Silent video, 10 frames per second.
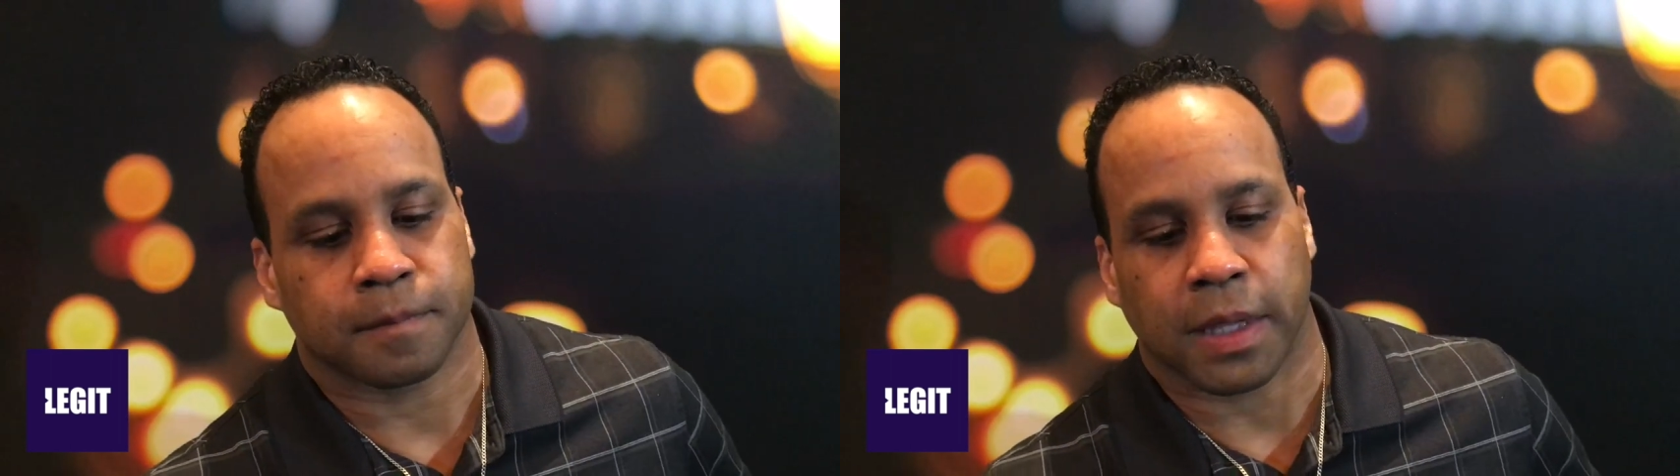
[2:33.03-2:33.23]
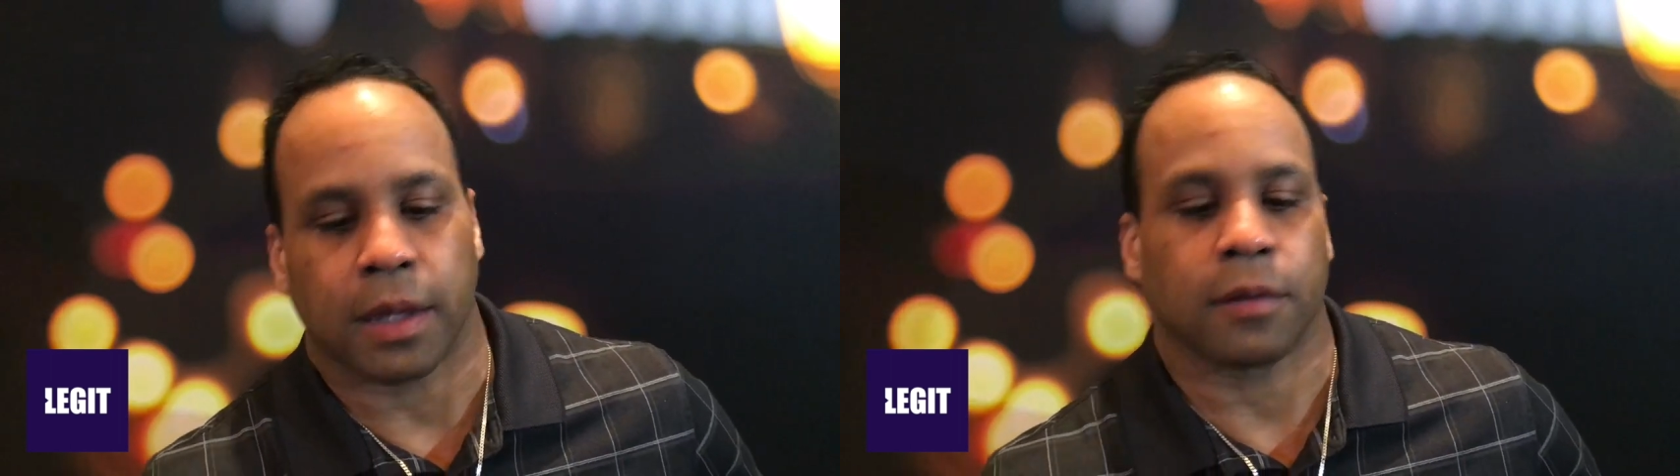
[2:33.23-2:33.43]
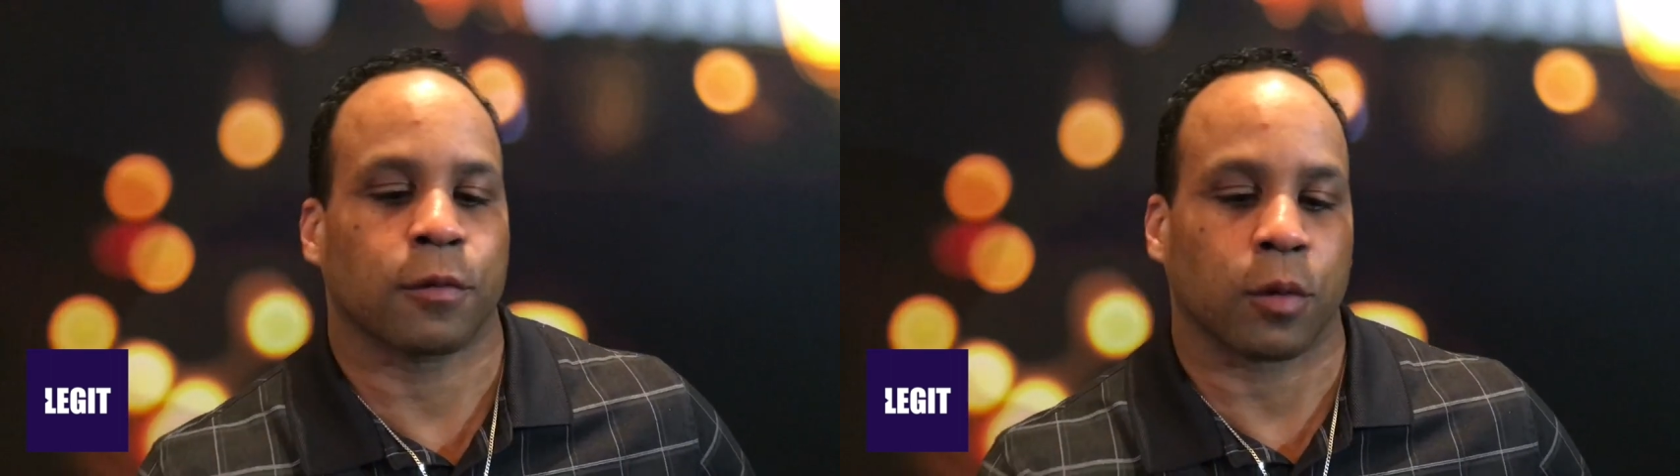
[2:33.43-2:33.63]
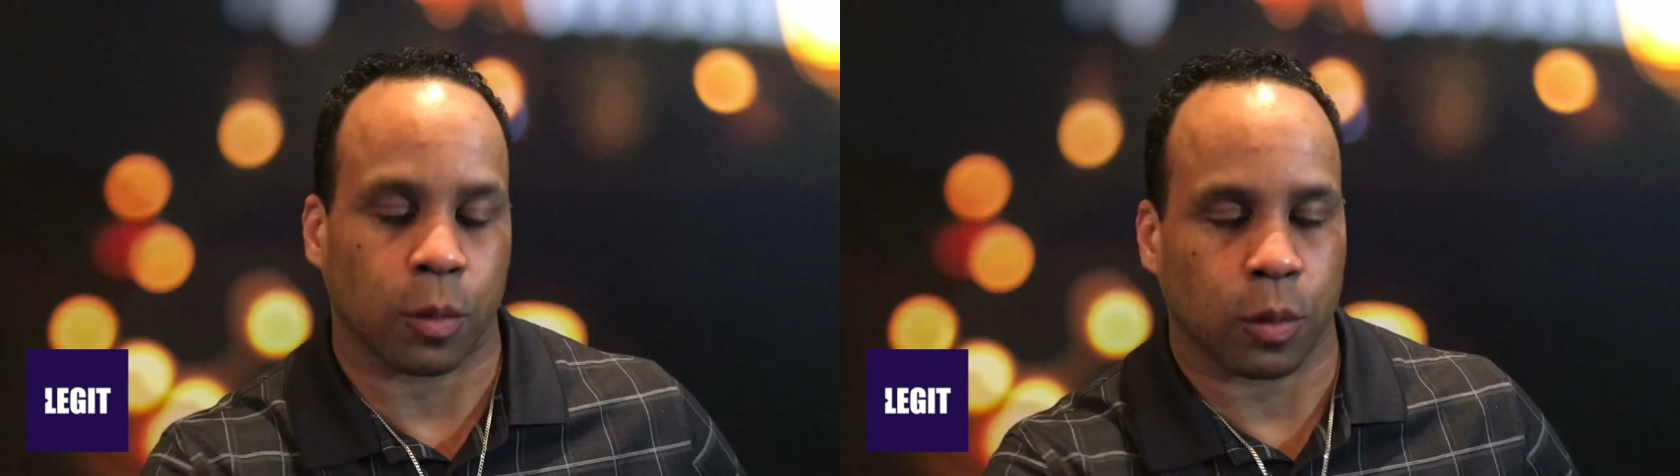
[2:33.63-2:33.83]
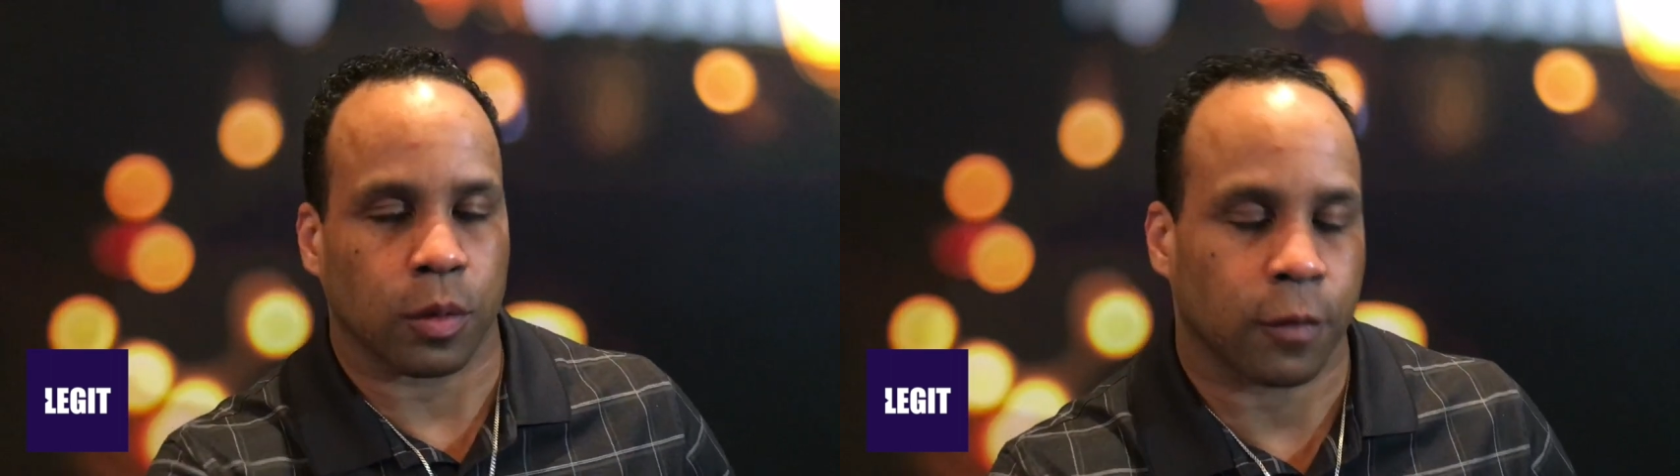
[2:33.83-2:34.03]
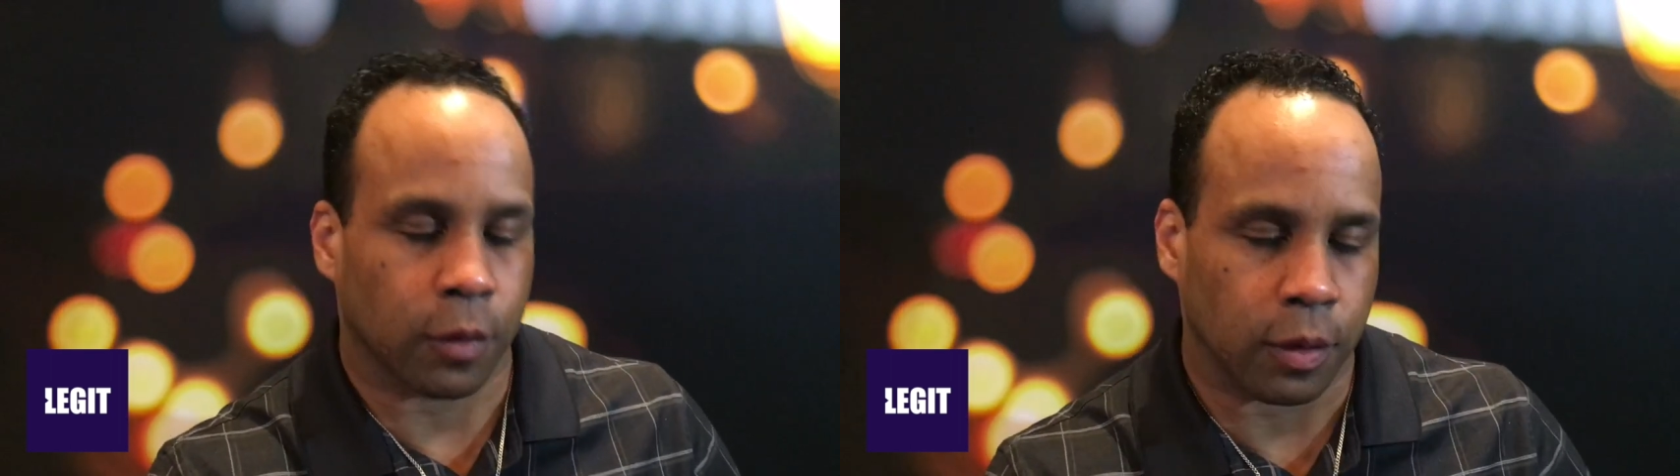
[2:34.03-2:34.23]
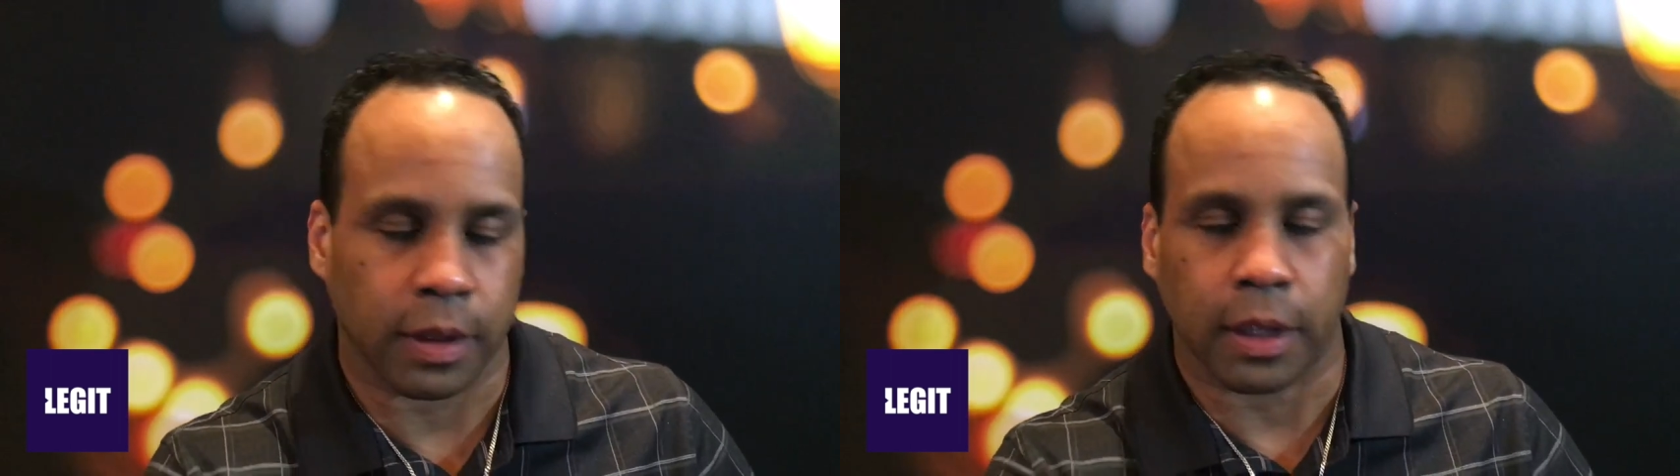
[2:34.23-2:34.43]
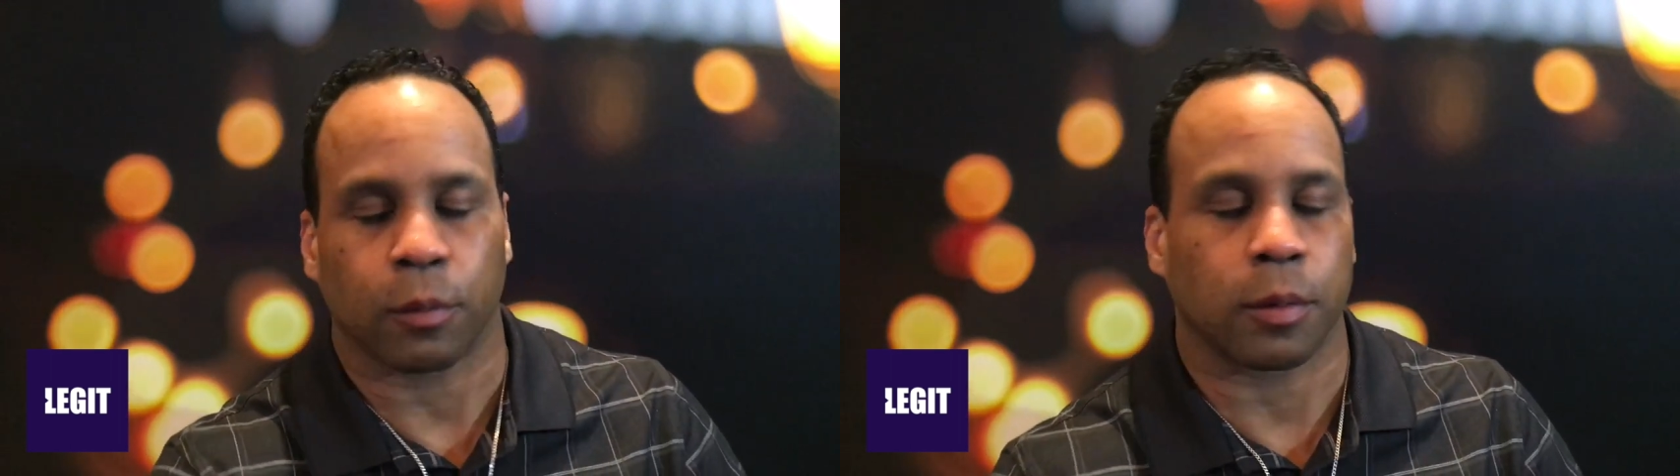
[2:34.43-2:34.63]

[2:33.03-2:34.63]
that for for that